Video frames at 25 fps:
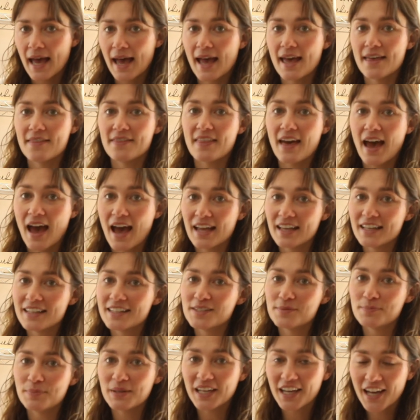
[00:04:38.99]
and that
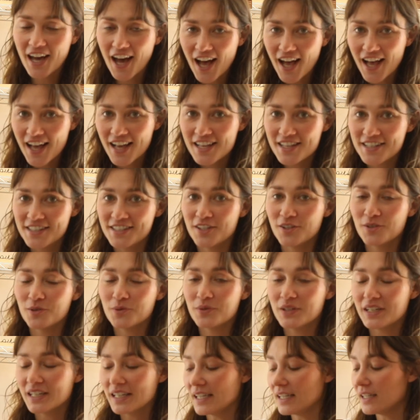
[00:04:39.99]
is because you
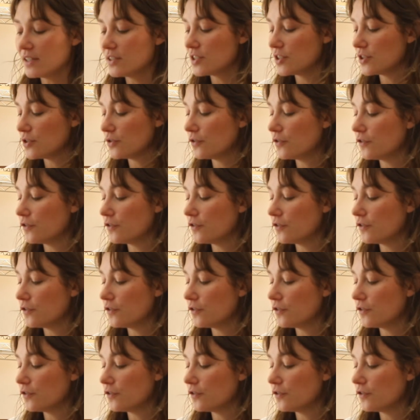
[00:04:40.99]
need to